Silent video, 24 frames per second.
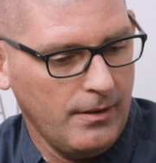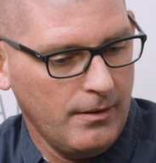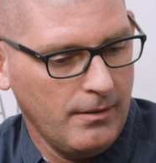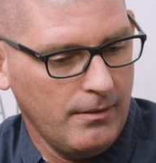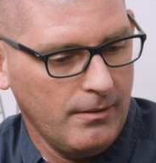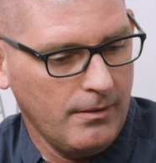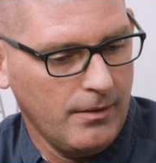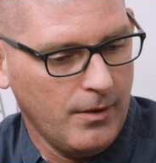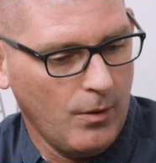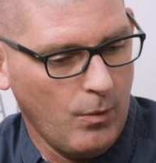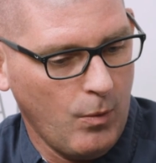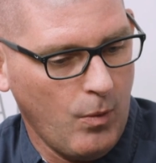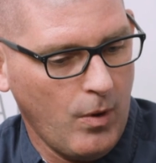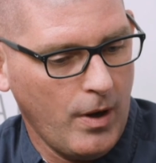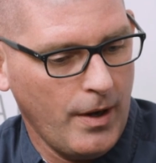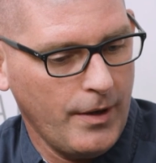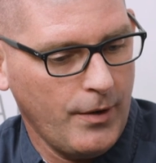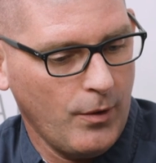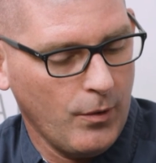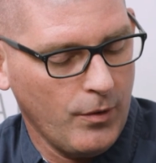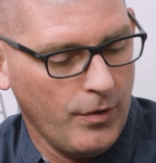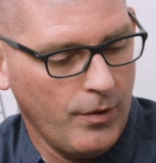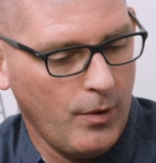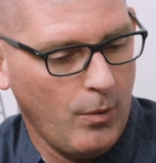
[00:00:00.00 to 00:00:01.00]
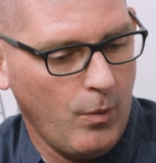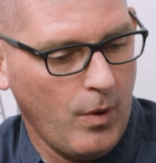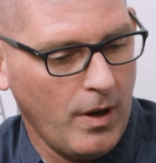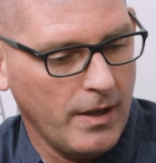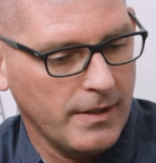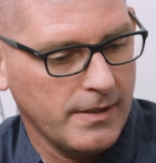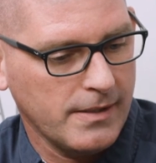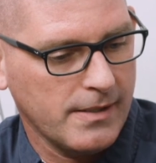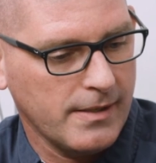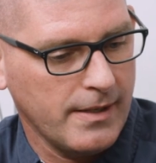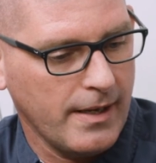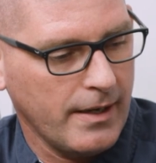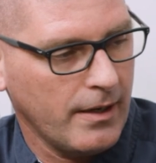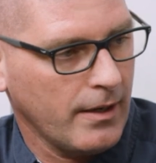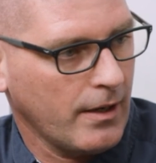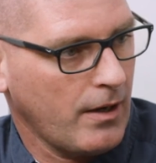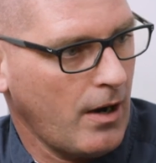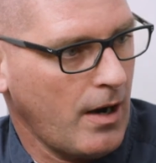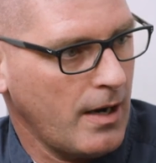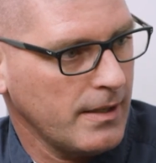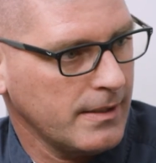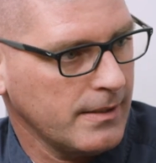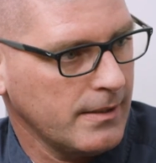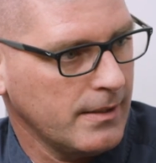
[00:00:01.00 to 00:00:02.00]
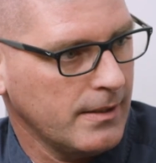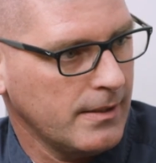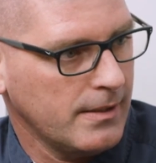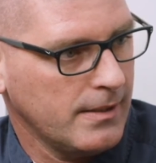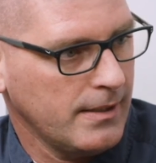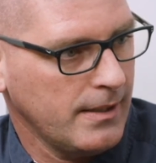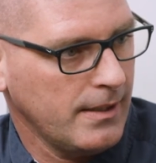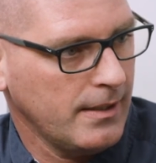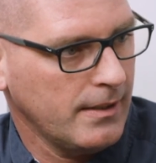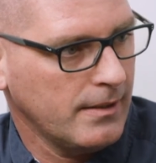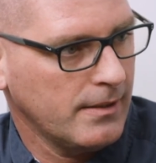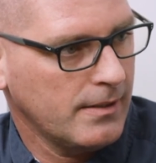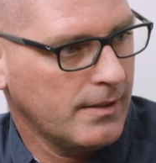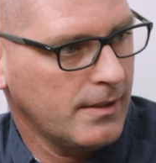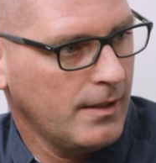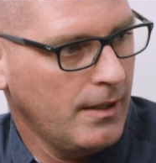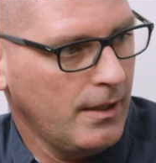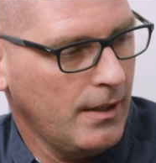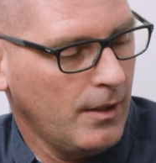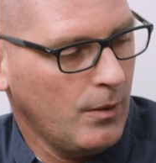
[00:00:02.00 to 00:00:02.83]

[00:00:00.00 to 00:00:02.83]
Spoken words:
one or the ones that are causing disease.